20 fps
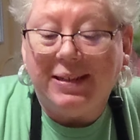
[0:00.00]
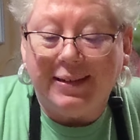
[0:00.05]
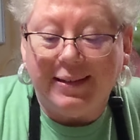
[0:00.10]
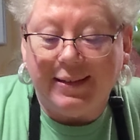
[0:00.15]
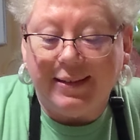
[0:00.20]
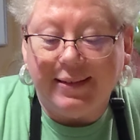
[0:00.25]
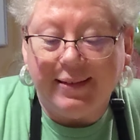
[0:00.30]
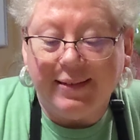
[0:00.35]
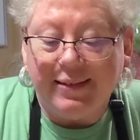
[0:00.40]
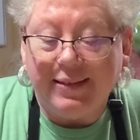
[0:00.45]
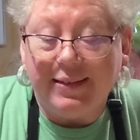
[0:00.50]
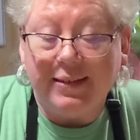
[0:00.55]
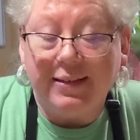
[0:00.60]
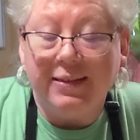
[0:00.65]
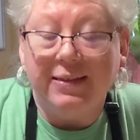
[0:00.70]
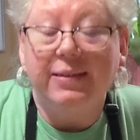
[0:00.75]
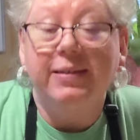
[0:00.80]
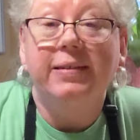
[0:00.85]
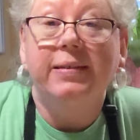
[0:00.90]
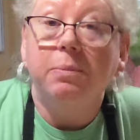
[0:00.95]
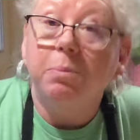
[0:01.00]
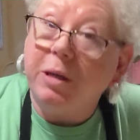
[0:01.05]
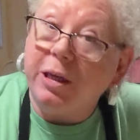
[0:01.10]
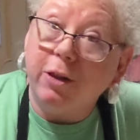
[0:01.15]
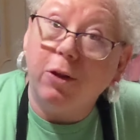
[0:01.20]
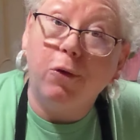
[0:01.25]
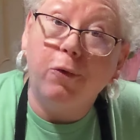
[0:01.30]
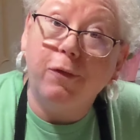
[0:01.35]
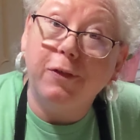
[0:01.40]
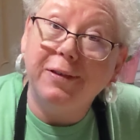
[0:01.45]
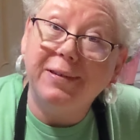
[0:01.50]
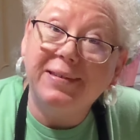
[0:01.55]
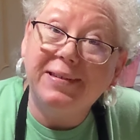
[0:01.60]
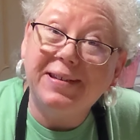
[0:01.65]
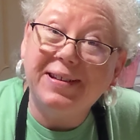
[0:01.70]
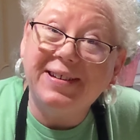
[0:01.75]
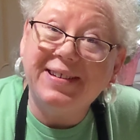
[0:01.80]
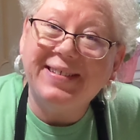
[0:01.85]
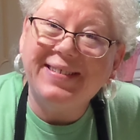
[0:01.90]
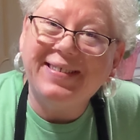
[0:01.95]
is this meatloaf is
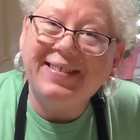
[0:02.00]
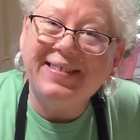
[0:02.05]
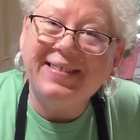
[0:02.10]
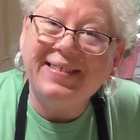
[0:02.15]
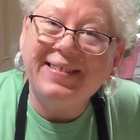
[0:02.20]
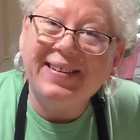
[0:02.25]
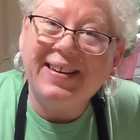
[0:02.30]
done